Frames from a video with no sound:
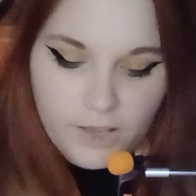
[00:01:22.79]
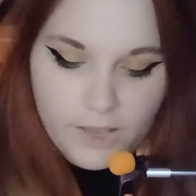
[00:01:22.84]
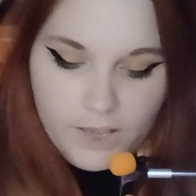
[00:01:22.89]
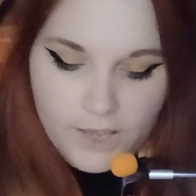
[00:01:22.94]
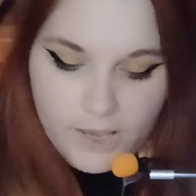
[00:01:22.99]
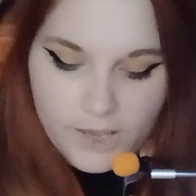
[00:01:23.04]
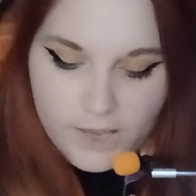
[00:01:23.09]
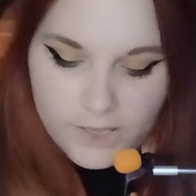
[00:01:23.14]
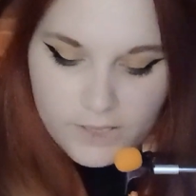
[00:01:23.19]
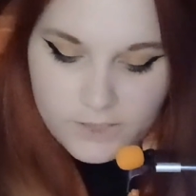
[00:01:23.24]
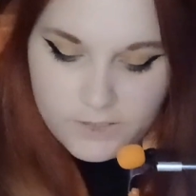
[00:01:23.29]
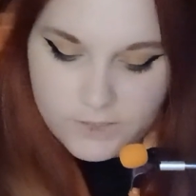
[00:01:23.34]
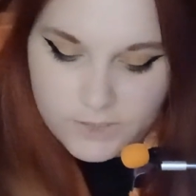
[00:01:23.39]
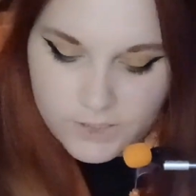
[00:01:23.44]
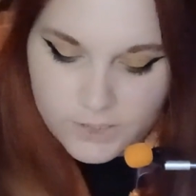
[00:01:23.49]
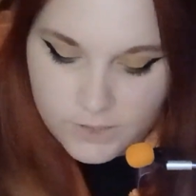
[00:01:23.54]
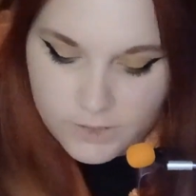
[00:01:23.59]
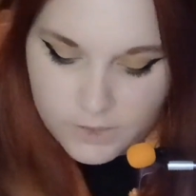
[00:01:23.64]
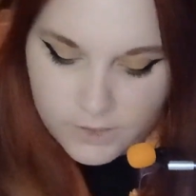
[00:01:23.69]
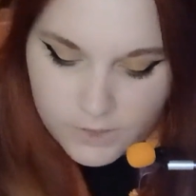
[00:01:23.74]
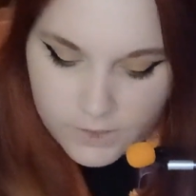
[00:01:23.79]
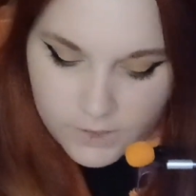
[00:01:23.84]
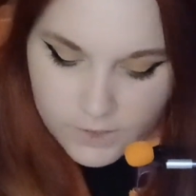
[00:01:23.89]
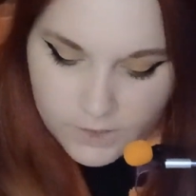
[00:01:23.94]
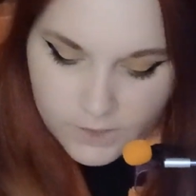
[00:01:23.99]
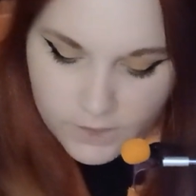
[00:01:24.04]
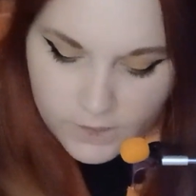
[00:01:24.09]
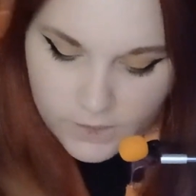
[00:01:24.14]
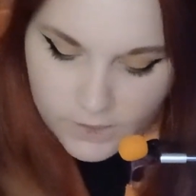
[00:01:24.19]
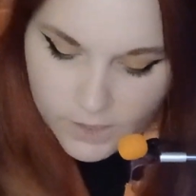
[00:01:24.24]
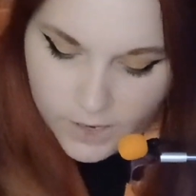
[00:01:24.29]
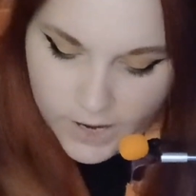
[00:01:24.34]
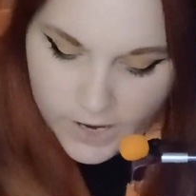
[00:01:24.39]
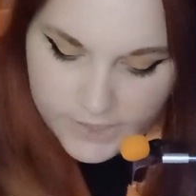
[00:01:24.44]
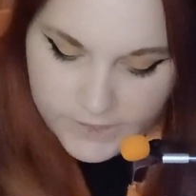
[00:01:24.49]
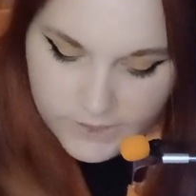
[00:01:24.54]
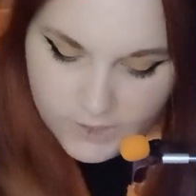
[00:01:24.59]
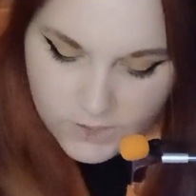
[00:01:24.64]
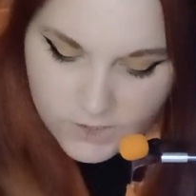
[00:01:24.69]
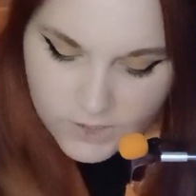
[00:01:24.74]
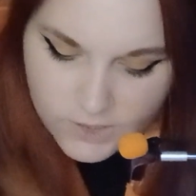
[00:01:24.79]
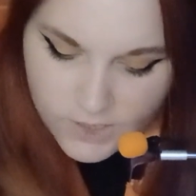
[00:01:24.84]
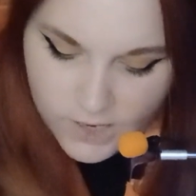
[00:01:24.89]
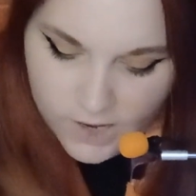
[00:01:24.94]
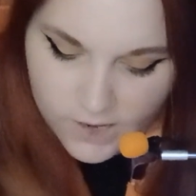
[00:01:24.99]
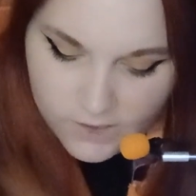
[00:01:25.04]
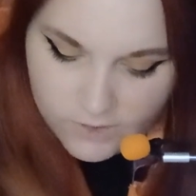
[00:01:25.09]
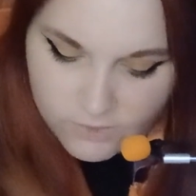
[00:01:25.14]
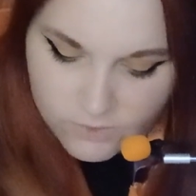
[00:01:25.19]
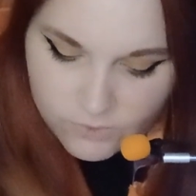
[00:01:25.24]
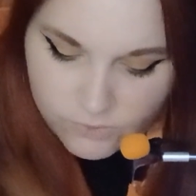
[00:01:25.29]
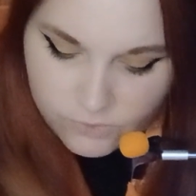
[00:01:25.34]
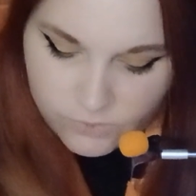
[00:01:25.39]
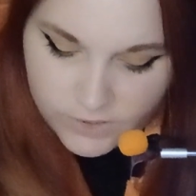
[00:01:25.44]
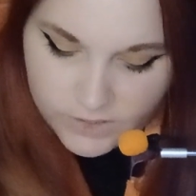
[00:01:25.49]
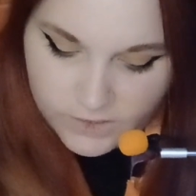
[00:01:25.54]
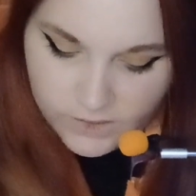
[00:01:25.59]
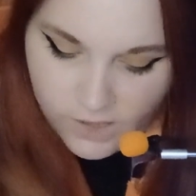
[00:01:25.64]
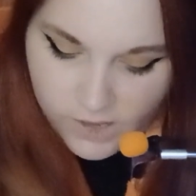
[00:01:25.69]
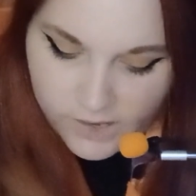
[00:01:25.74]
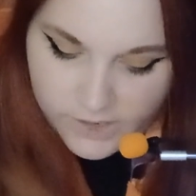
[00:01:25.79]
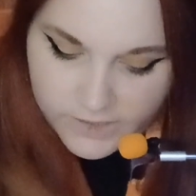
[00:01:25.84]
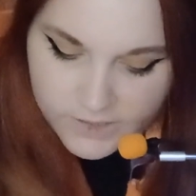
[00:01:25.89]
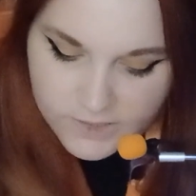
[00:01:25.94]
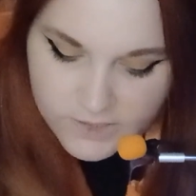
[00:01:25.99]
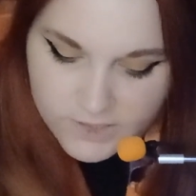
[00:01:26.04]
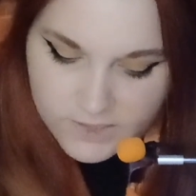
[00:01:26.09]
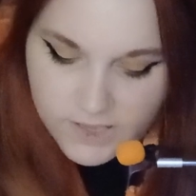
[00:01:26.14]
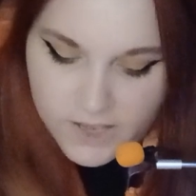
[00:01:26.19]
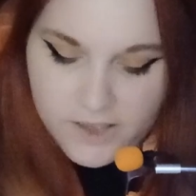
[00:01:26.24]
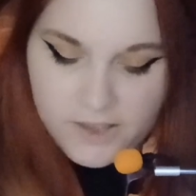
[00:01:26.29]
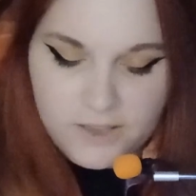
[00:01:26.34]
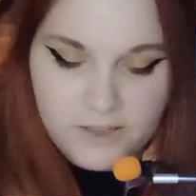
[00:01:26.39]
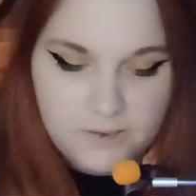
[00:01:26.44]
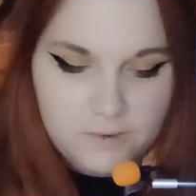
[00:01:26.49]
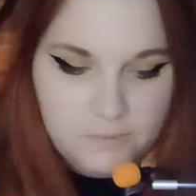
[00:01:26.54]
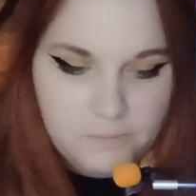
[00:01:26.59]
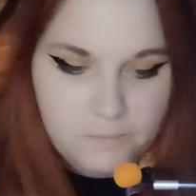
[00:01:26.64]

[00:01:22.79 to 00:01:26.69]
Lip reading: and I did not realize that